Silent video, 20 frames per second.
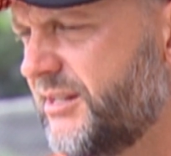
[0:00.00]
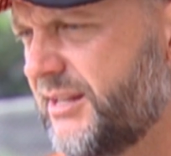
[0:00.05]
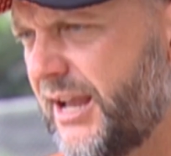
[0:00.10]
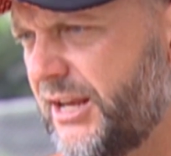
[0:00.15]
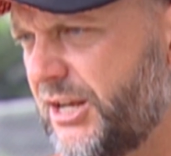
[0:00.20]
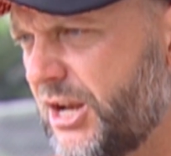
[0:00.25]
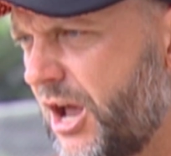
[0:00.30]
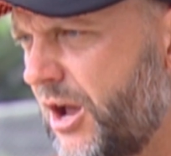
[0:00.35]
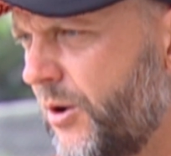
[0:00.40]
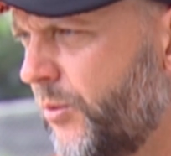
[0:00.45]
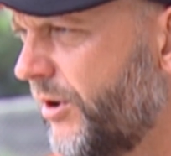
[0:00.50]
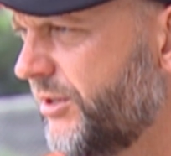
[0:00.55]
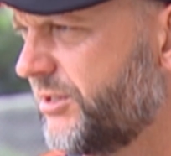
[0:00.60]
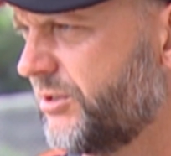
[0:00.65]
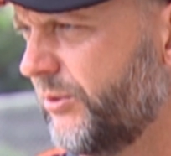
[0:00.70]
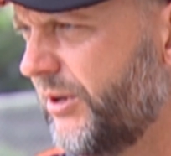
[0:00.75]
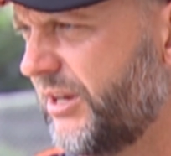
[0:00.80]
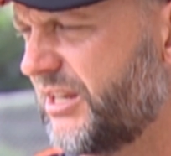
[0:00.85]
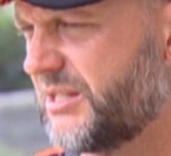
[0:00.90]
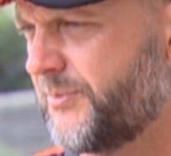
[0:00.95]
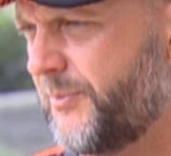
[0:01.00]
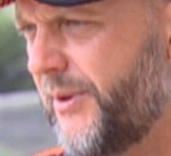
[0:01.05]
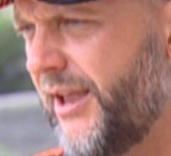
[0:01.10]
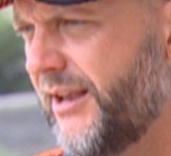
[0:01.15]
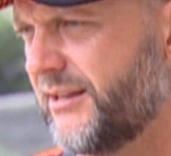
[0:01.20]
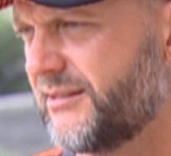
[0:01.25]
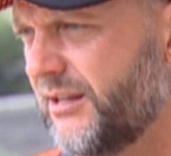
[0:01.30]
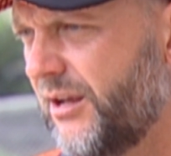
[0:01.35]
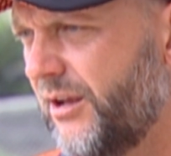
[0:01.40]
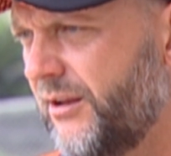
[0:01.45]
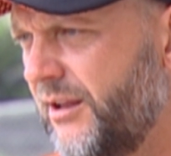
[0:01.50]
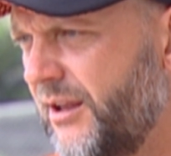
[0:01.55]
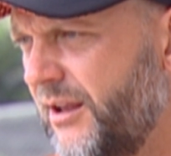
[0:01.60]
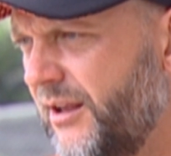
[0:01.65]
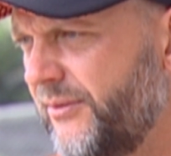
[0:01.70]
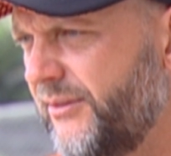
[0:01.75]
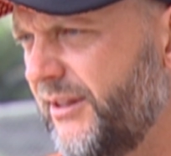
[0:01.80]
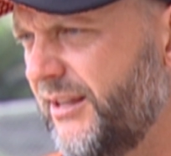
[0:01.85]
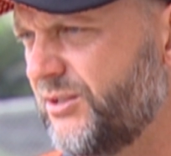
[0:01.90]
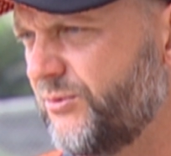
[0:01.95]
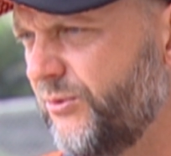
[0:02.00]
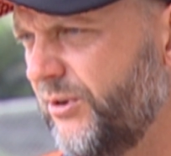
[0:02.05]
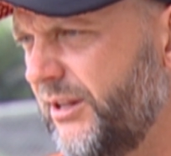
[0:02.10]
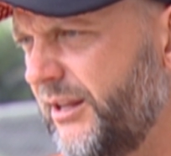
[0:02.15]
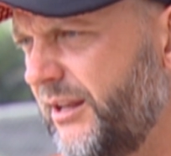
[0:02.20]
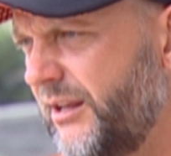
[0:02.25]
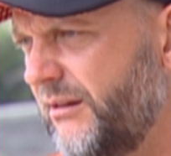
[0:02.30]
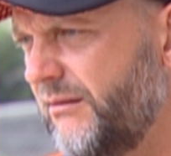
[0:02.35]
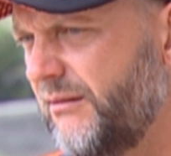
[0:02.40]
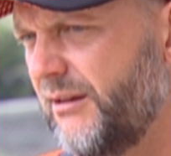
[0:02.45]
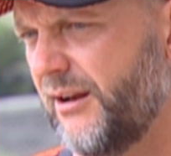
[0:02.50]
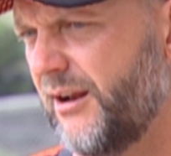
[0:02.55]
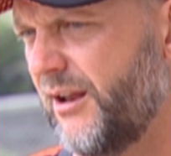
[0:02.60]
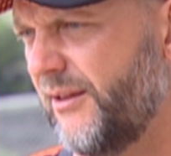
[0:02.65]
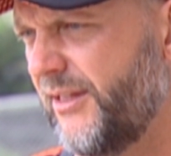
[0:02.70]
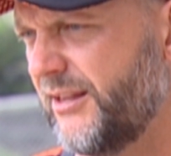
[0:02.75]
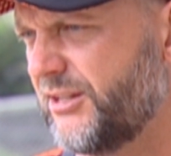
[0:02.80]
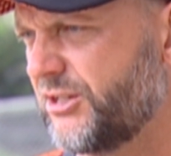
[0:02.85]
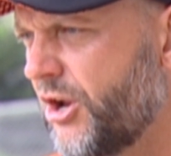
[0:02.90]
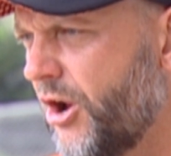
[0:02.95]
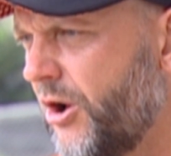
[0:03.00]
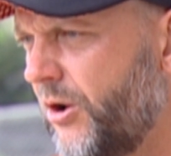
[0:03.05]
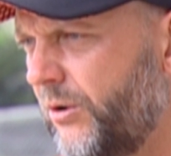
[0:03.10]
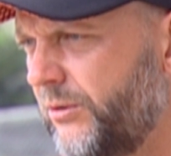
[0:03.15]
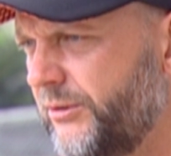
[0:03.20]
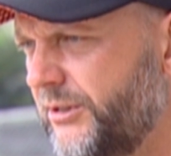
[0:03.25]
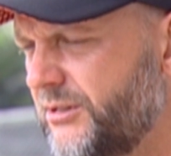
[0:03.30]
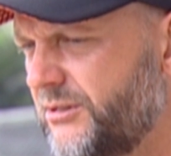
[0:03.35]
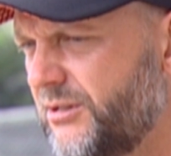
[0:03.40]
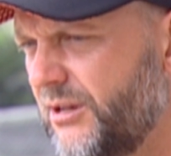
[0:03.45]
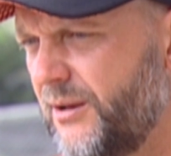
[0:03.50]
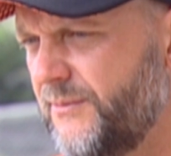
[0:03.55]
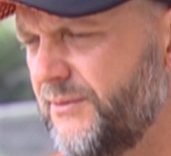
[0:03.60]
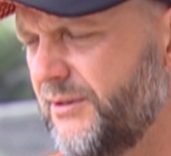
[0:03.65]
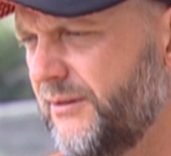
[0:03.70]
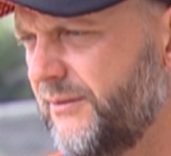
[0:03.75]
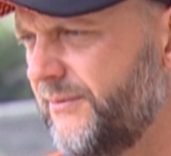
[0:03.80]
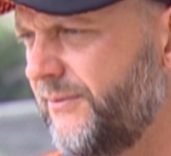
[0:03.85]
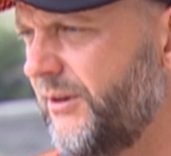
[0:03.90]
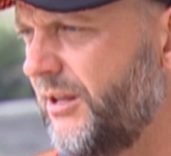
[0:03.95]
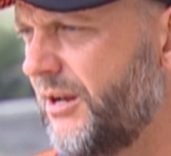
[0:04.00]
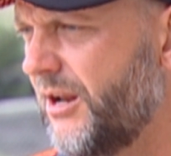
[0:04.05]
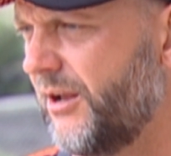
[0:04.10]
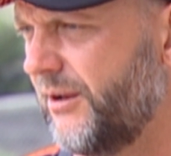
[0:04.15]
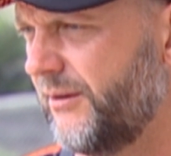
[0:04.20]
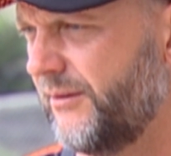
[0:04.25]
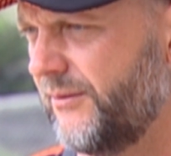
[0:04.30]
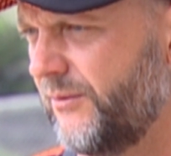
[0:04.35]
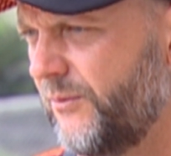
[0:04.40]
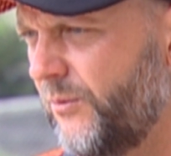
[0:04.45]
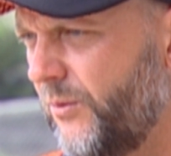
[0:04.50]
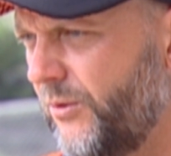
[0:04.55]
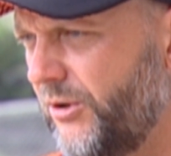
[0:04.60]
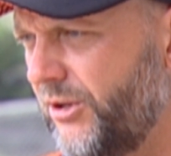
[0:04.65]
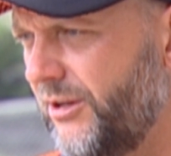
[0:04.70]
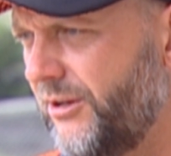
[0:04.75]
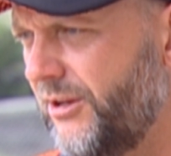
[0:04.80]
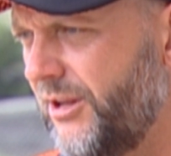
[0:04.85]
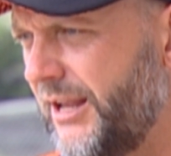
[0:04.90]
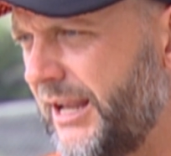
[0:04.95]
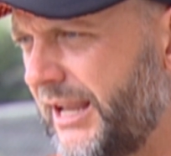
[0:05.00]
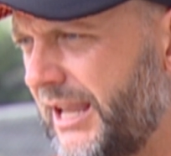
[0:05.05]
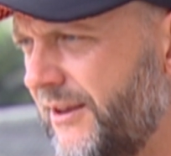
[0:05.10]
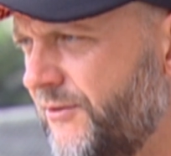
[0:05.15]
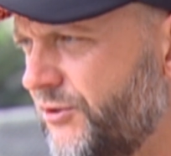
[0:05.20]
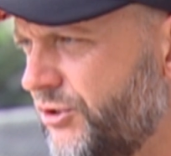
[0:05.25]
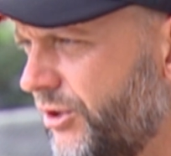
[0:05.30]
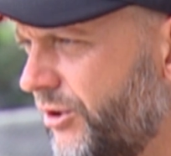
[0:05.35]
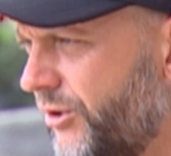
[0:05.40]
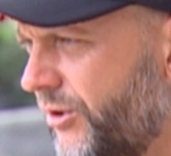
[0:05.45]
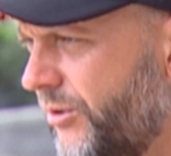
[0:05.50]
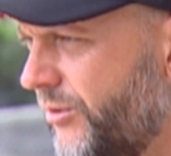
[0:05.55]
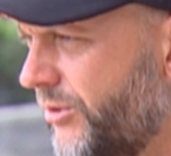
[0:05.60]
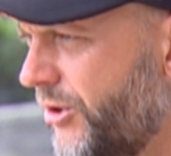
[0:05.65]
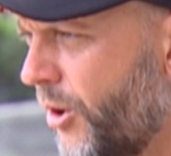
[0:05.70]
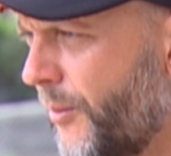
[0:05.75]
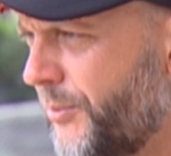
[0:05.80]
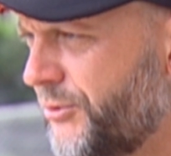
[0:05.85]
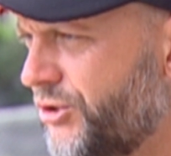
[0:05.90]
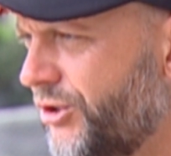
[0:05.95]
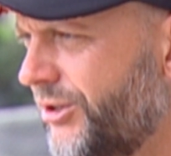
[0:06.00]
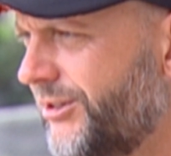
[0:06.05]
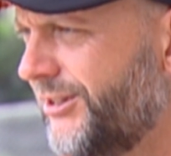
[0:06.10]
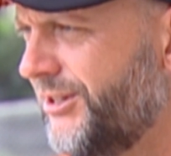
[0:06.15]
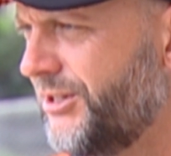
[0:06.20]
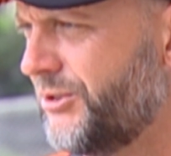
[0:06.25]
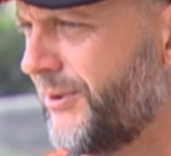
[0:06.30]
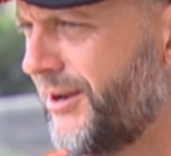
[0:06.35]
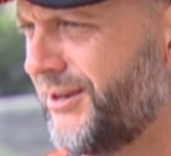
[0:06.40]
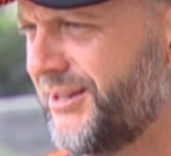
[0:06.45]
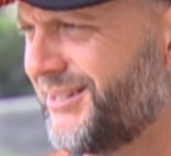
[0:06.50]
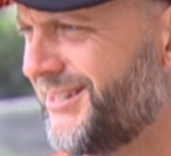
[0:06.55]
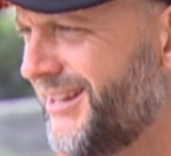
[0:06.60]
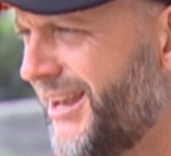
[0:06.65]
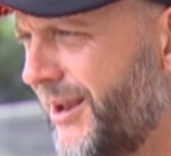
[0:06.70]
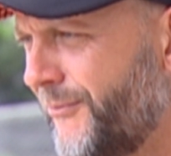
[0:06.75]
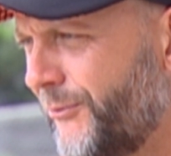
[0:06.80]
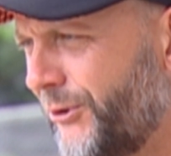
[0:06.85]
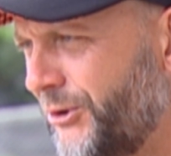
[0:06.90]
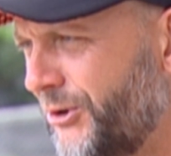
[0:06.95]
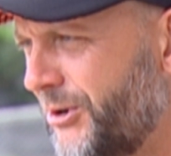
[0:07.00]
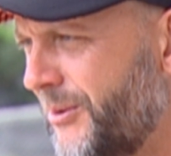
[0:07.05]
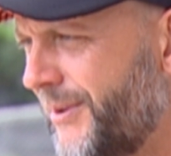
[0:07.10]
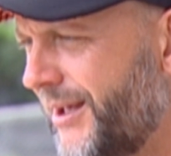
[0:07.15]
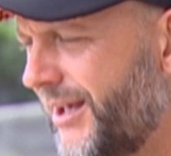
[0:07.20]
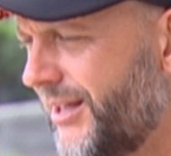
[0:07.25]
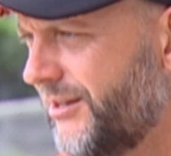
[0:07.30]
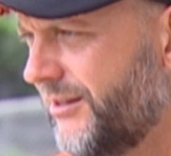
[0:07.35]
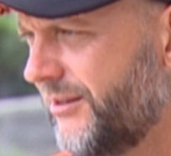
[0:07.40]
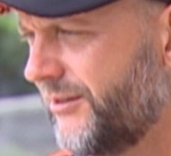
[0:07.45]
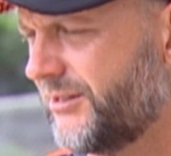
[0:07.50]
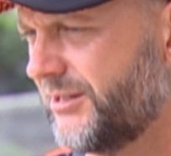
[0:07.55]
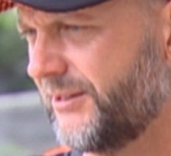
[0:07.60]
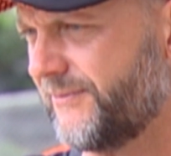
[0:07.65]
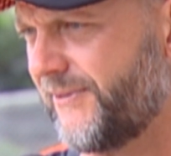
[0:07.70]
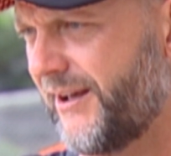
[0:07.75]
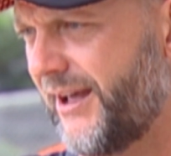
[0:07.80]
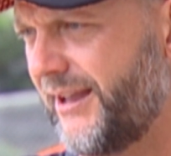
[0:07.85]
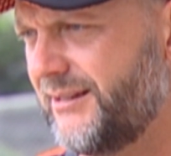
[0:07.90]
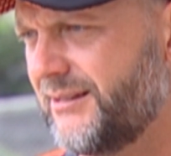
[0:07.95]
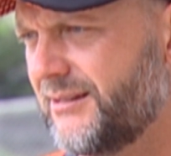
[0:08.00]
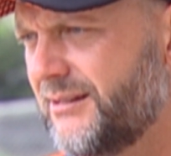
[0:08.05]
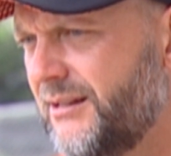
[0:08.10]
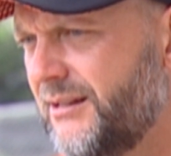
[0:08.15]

They know what to expect. So that's really, that's gold in terms of, it gives you the opportunity to understand what you're about to face.